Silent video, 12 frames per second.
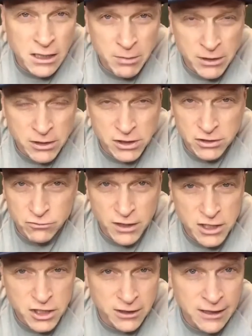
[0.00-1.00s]
but just
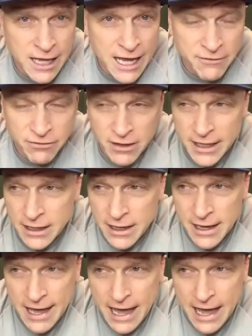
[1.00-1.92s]
rich in life, like mm-hmm.